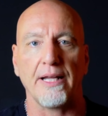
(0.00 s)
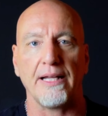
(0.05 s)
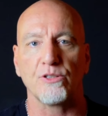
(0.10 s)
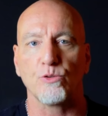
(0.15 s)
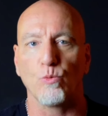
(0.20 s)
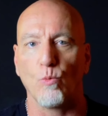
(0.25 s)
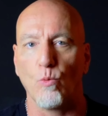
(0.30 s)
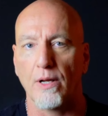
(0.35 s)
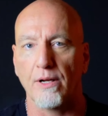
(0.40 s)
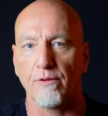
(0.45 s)

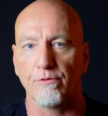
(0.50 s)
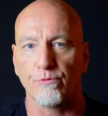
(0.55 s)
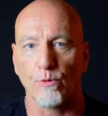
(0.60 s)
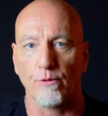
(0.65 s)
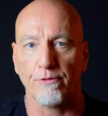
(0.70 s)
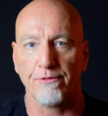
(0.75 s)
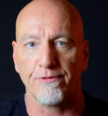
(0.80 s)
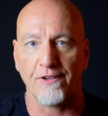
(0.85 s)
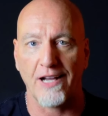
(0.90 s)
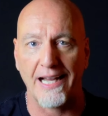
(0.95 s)
It's one of
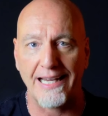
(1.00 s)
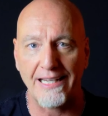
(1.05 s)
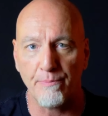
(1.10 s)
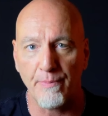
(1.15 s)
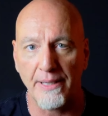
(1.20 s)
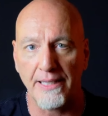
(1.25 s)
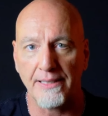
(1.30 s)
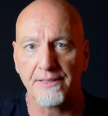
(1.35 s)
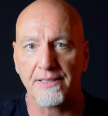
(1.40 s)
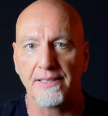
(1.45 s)

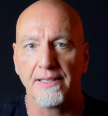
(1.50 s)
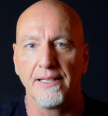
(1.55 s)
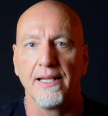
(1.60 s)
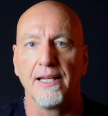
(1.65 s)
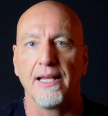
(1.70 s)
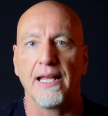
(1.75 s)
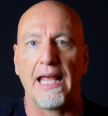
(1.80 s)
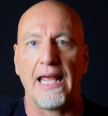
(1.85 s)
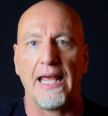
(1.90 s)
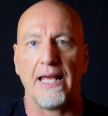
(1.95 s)
refinement,
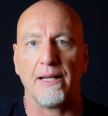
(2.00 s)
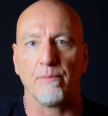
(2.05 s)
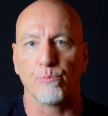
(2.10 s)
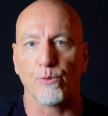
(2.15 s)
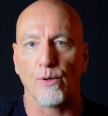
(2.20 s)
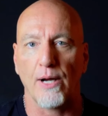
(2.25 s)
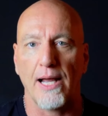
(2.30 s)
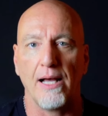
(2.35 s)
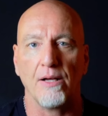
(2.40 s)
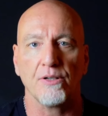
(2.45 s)
and
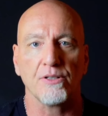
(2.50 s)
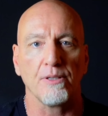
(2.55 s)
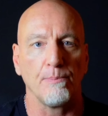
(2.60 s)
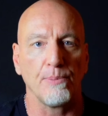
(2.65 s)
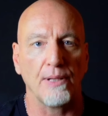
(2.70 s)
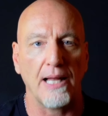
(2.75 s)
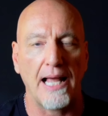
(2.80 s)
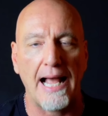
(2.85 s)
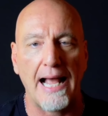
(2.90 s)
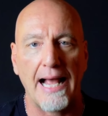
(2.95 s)
brown to
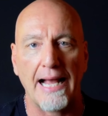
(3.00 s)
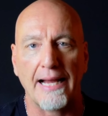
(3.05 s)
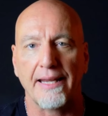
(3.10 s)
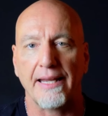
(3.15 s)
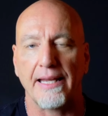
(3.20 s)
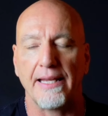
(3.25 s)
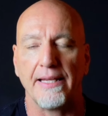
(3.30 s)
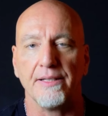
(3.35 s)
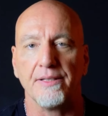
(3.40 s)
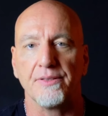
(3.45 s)

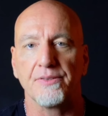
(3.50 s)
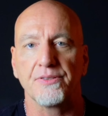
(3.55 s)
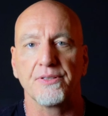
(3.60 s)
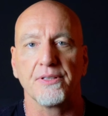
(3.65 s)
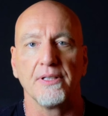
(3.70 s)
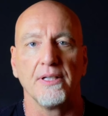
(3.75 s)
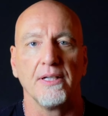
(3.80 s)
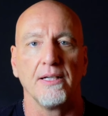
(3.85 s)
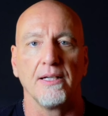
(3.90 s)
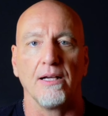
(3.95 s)
black
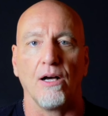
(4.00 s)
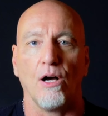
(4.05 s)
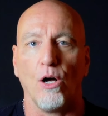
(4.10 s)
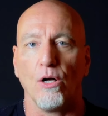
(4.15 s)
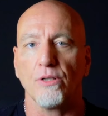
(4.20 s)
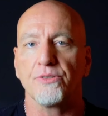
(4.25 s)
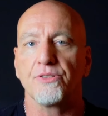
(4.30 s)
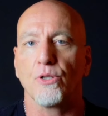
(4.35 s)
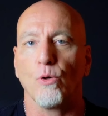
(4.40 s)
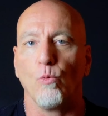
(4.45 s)
is
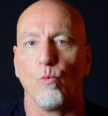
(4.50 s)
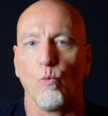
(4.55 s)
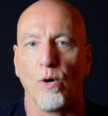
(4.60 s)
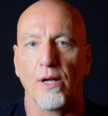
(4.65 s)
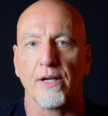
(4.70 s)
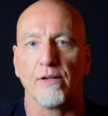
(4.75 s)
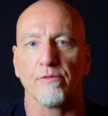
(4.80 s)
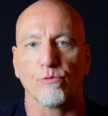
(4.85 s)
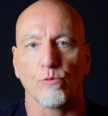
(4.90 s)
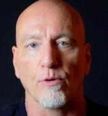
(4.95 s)
also
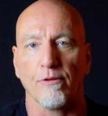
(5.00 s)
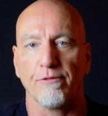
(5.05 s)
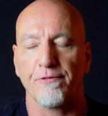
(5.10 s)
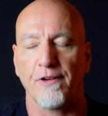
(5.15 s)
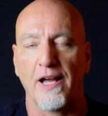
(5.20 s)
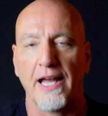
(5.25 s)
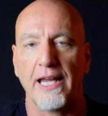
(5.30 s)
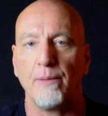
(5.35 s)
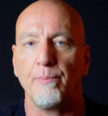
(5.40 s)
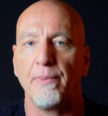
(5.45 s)
one of
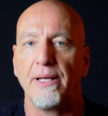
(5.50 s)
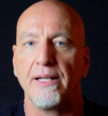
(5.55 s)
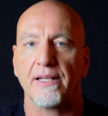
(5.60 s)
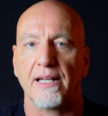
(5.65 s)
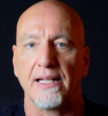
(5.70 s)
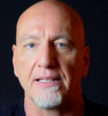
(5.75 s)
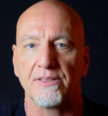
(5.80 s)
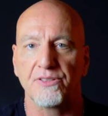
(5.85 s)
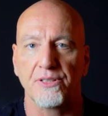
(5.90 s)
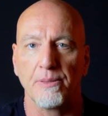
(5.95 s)

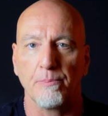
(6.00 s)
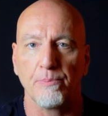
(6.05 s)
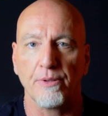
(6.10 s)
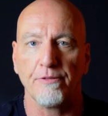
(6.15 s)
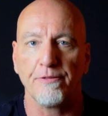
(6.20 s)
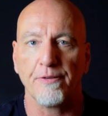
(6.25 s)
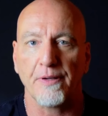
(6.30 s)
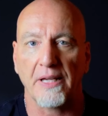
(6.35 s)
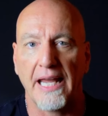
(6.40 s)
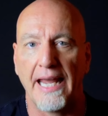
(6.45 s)
refinement and
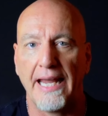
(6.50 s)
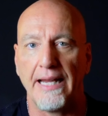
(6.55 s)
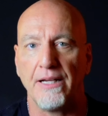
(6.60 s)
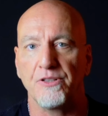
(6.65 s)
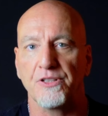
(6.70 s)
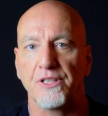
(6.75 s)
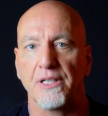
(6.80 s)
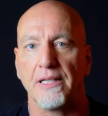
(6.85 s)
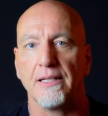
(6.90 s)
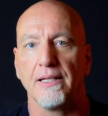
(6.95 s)

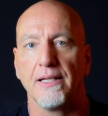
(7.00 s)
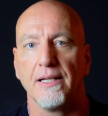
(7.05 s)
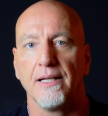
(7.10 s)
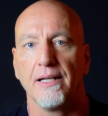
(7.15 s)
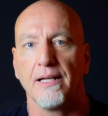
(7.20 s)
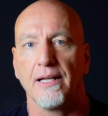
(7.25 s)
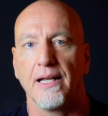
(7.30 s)
simplification.